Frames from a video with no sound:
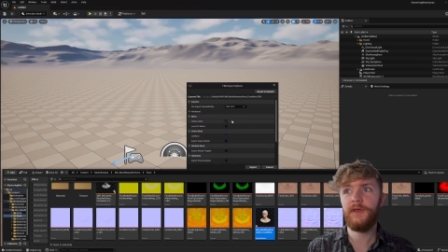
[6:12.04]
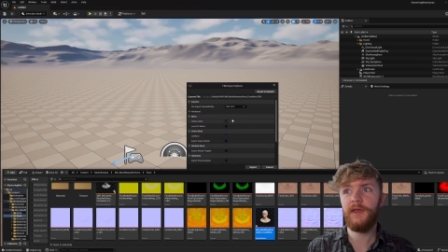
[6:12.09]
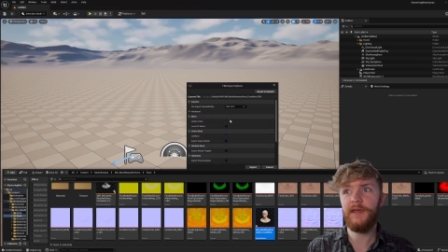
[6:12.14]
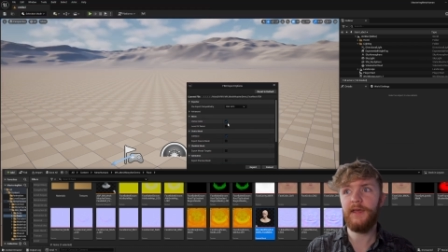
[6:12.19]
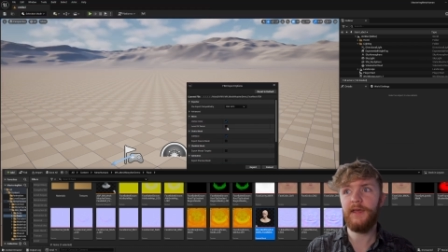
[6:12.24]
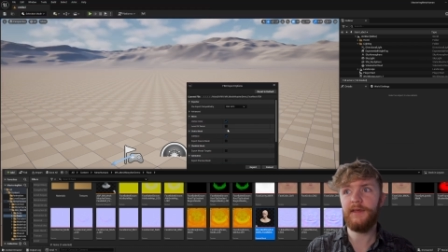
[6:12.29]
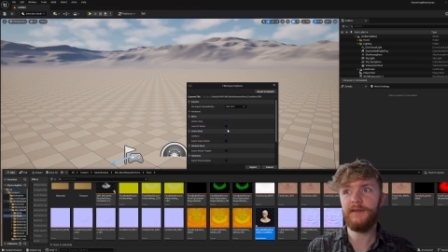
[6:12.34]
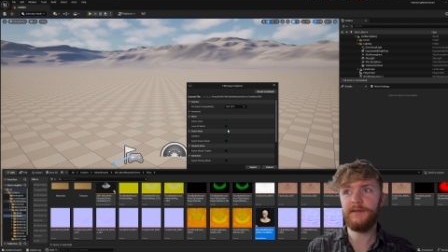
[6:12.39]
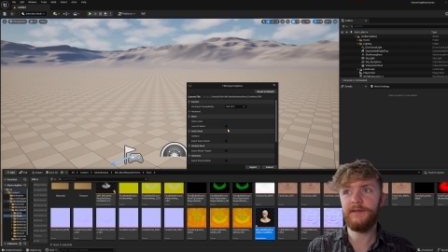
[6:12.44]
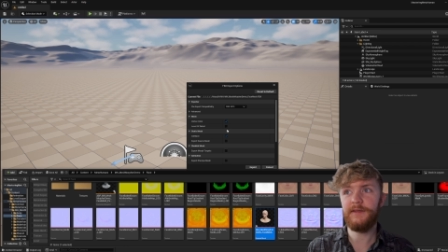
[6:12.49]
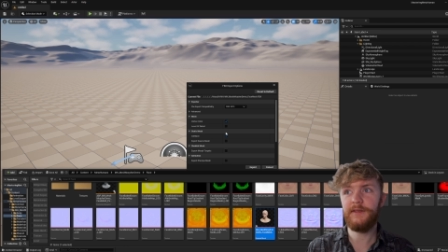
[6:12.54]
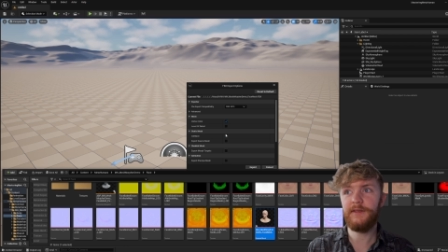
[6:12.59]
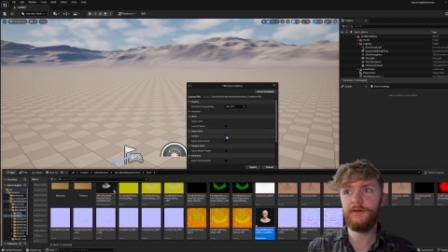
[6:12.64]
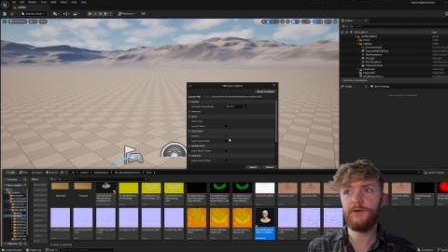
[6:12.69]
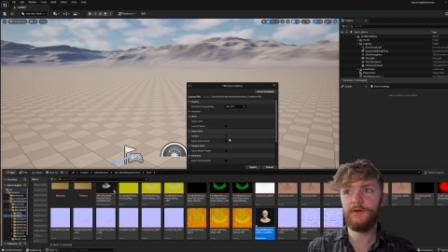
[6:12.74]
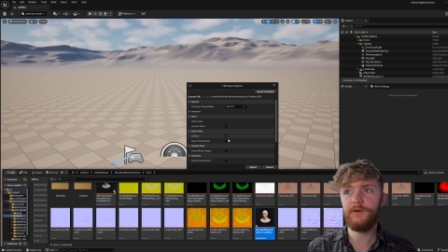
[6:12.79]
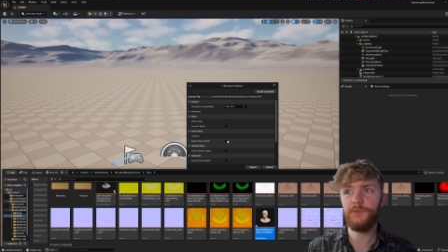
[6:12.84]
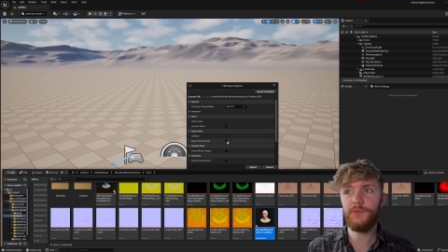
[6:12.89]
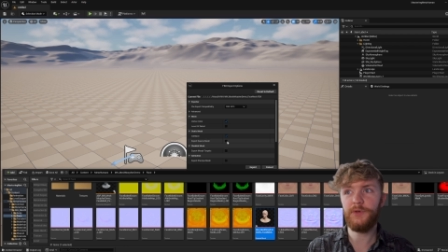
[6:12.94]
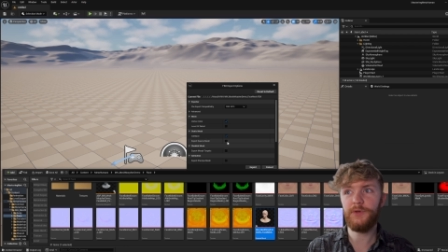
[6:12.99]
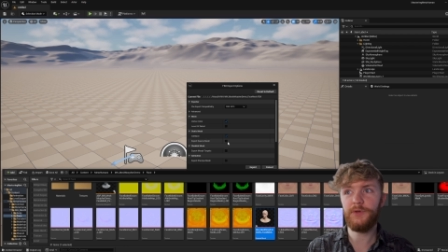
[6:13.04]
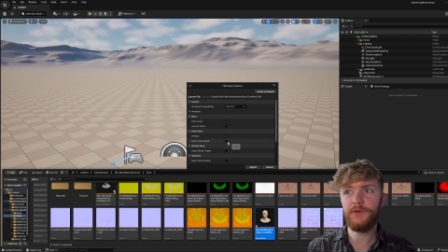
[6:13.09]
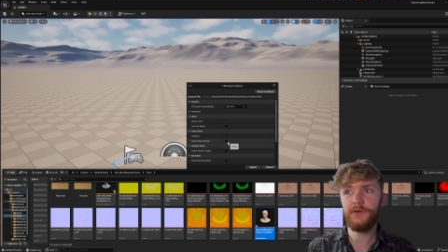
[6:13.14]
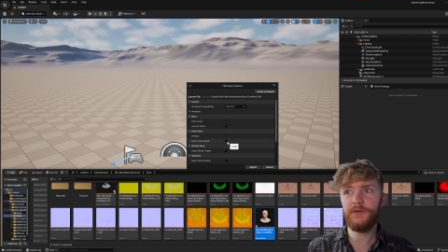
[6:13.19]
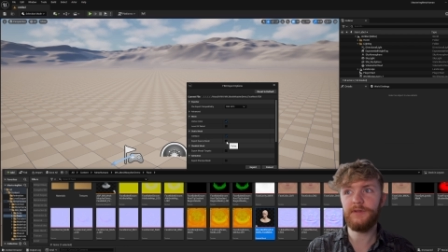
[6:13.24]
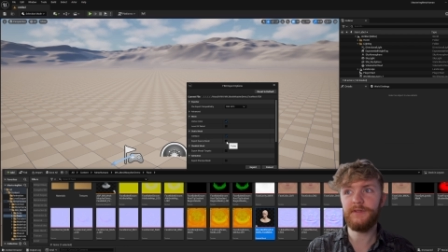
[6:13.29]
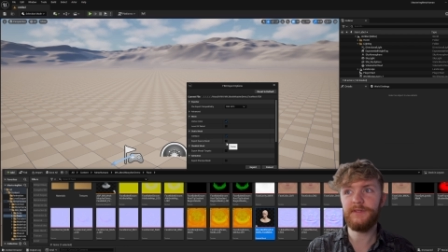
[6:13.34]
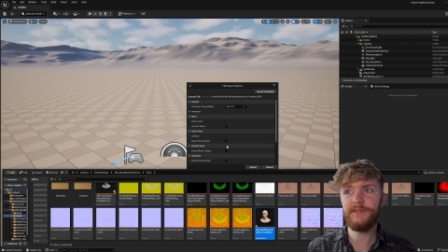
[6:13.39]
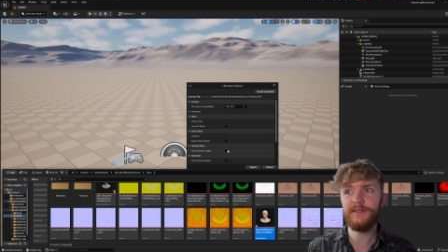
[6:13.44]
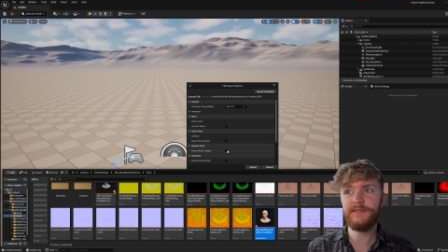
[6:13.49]
and in here, you
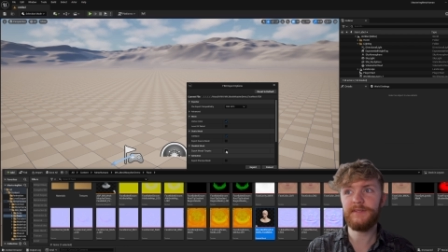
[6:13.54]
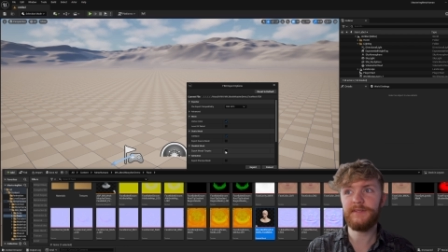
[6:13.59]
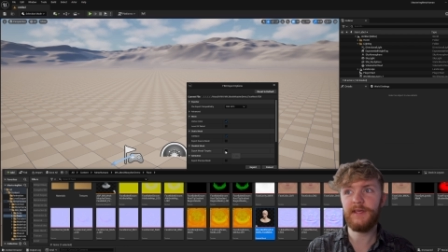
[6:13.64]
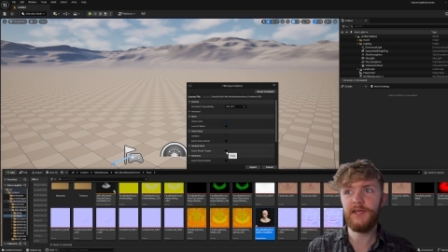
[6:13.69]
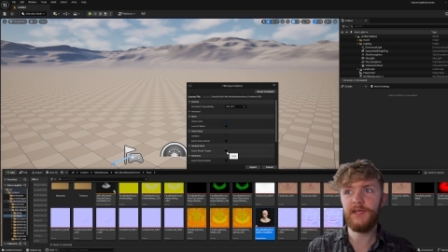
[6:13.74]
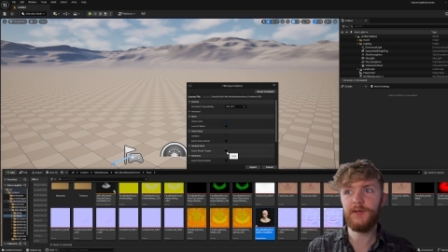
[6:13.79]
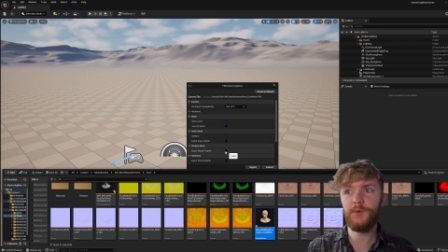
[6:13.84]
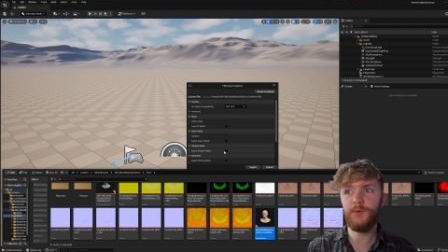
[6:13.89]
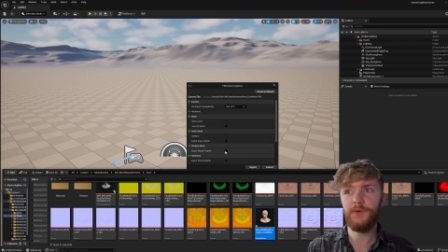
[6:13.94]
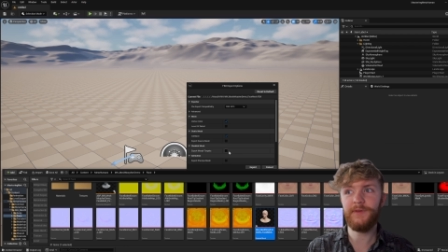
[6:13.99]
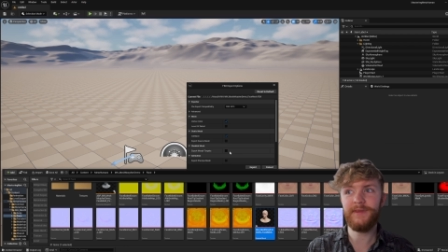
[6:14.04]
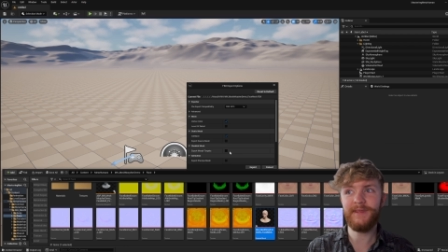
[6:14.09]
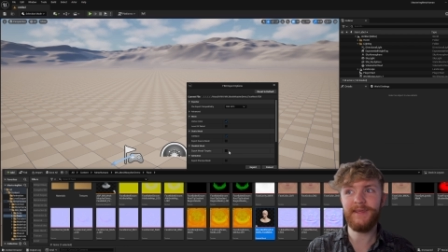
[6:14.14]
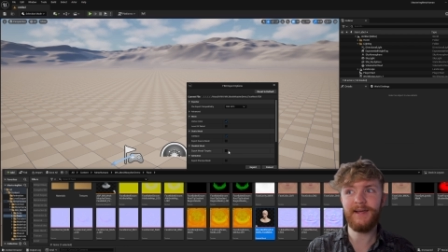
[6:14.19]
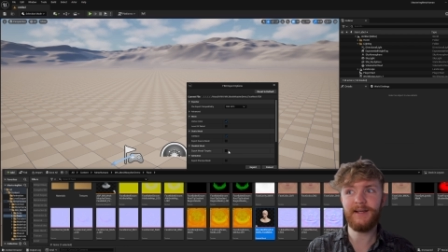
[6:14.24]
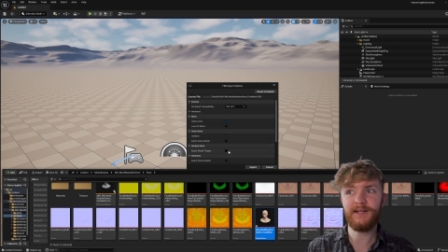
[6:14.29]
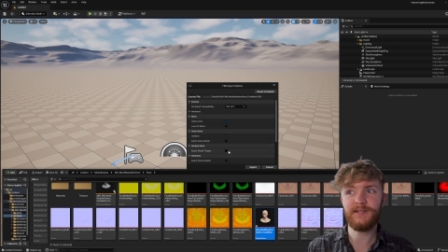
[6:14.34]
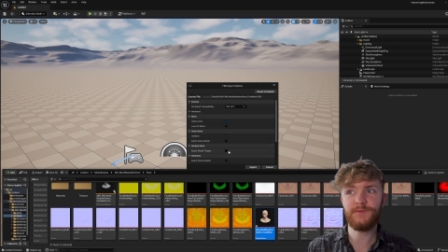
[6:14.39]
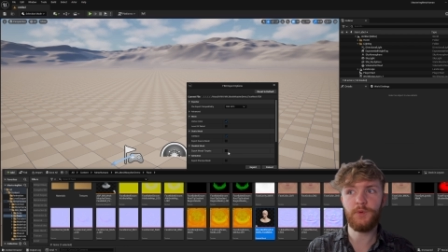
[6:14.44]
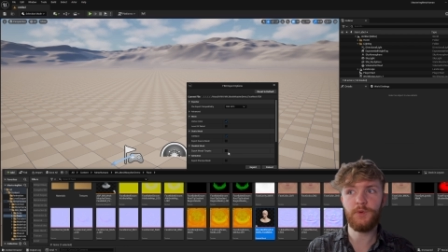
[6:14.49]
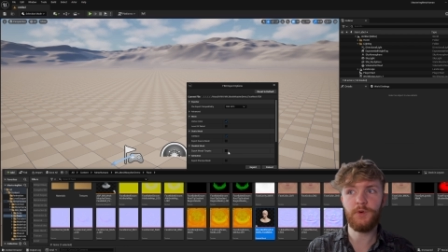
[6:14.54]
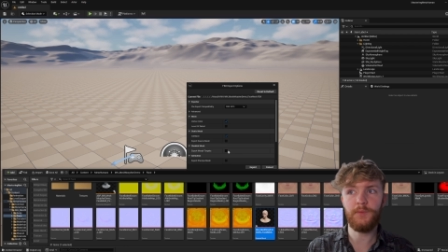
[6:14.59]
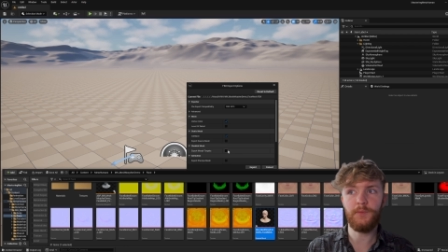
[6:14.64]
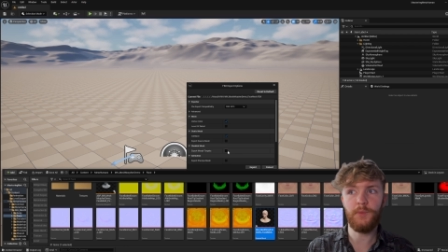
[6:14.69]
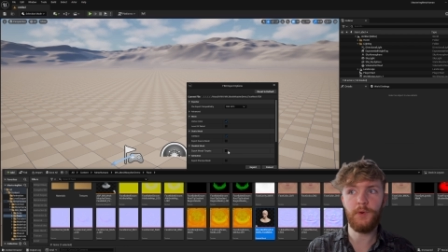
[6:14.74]
could disable the export